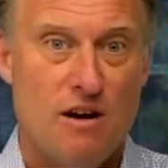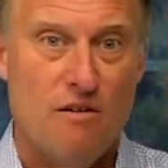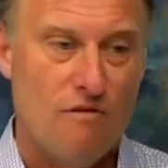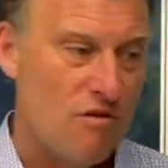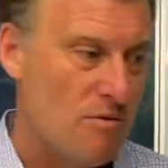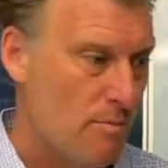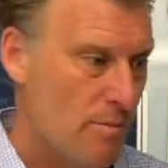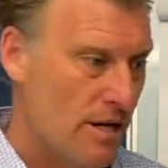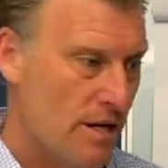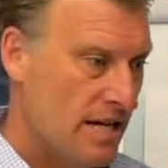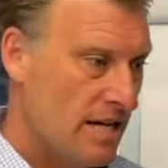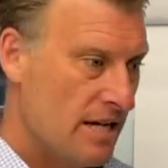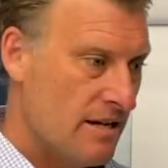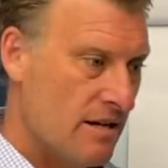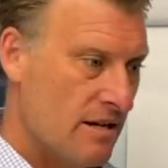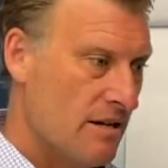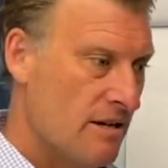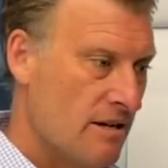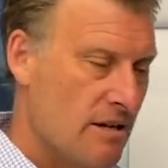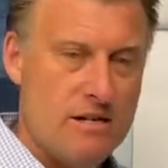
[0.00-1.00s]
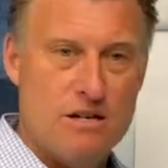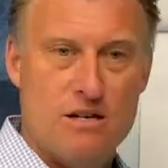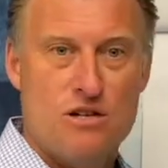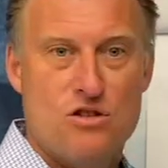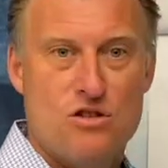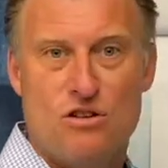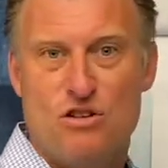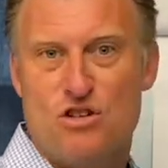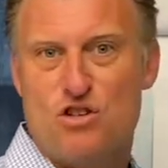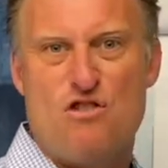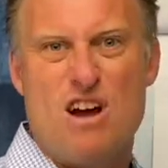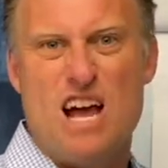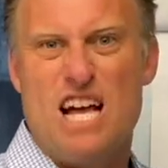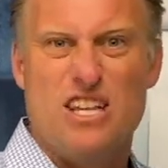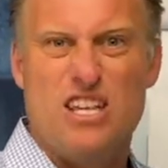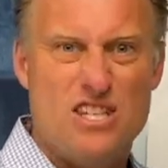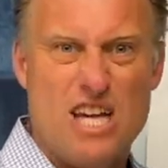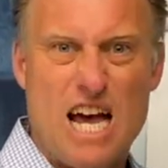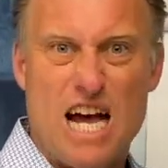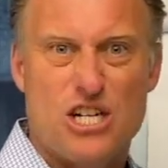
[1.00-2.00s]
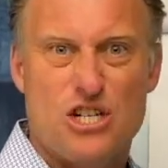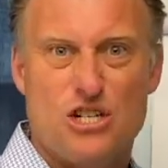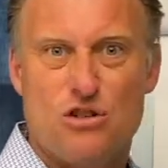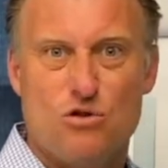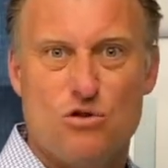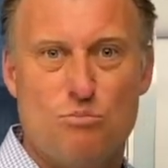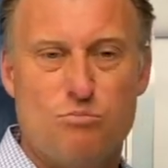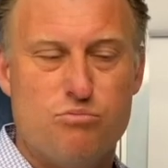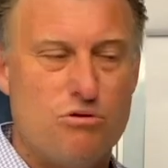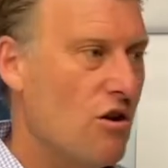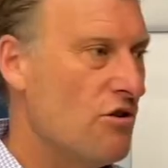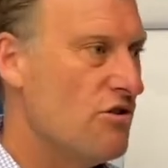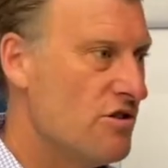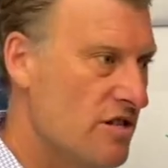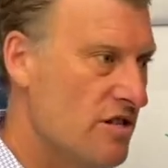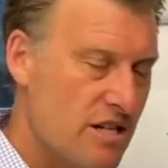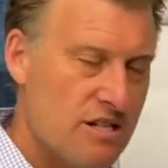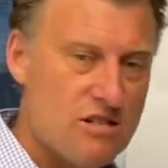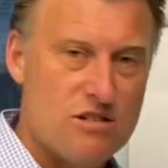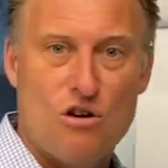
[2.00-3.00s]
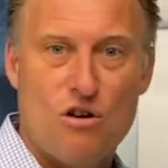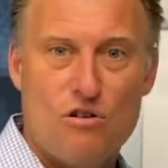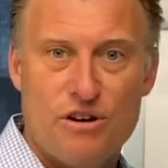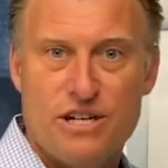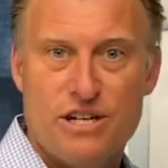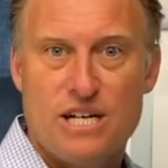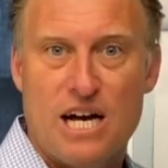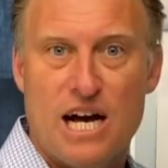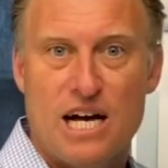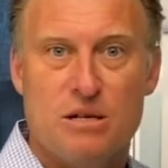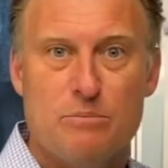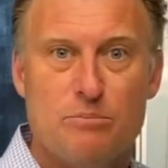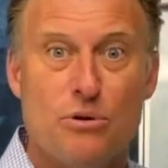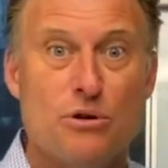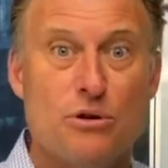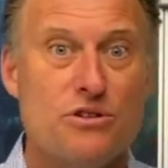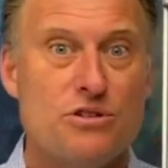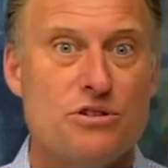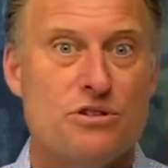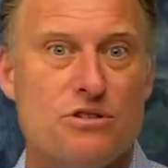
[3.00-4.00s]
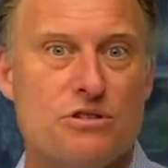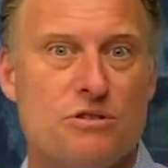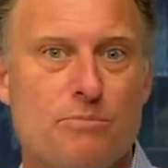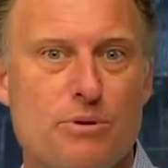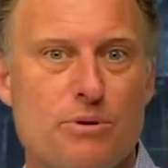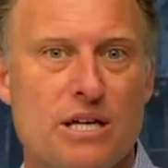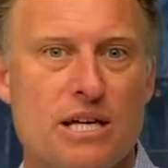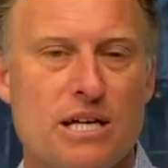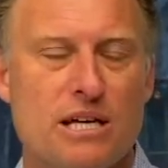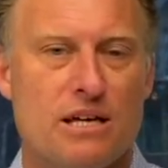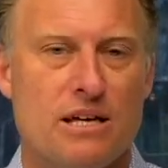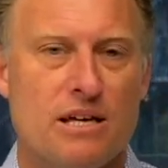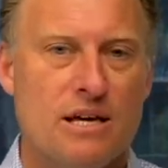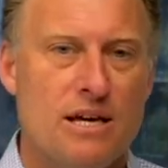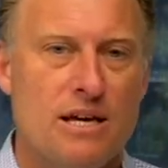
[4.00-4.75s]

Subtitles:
from being a sort of transactional, process-orientated person to being